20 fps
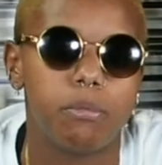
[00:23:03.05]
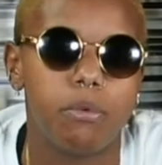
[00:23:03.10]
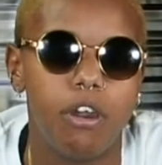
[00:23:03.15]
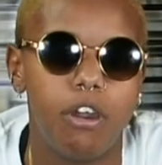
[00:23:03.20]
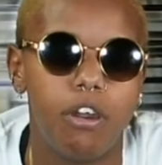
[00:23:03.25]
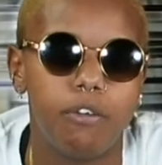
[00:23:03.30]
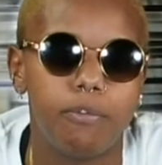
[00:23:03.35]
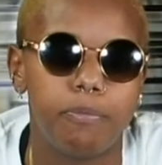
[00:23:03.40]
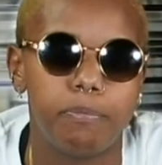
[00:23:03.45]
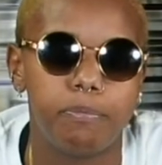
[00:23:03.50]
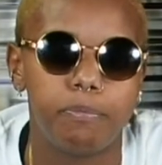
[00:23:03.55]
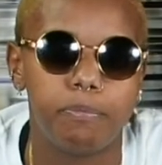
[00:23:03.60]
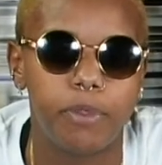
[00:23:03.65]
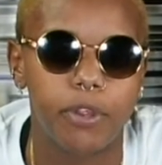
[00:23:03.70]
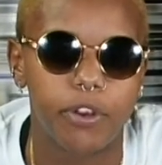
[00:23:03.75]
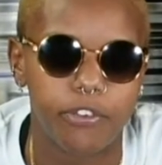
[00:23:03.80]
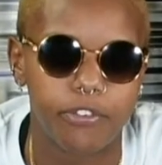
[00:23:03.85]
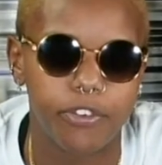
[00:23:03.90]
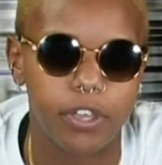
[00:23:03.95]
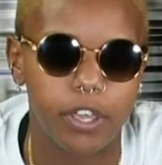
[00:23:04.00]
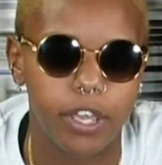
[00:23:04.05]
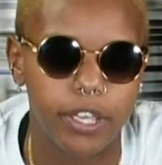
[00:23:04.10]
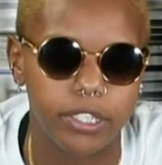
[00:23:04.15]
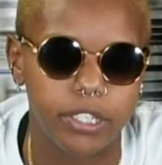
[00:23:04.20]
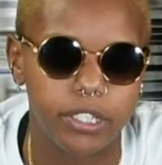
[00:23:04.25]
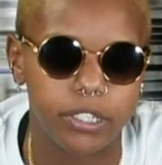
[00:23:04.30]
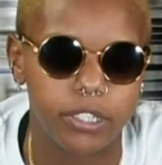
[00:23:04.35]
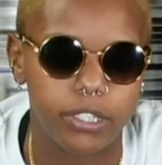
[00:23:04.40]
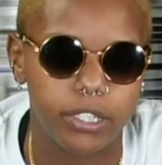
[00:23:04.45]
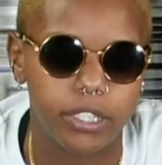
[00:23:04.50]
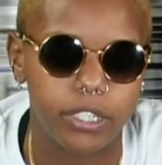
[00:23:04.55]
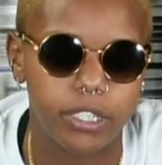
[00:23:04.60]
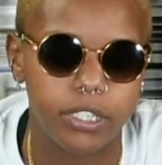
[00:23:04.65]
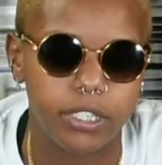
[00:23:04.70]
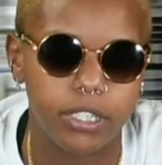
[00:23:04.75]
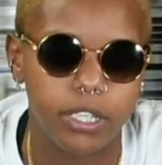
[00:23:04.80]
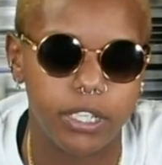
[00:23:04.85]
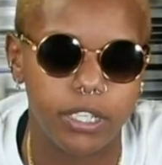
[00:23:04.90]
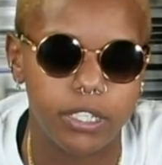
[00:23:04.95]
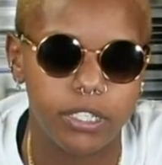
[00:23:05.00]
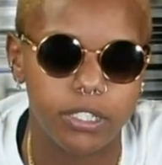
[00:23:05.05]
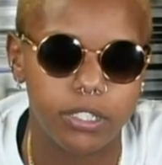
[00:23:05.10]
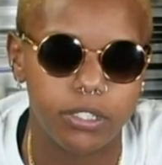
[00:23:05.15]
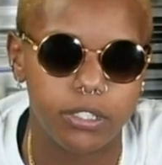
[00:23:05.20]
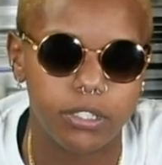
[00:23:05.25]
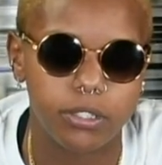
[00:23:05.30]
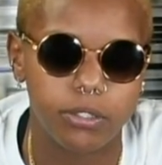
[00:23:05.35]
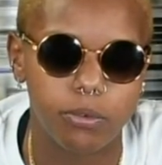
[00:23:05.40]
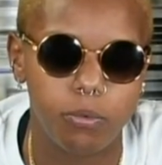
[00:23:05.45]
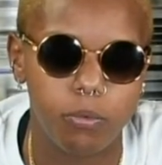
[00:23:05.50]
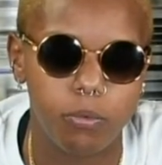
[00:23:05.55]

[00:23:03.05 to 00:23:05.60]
of purification. This is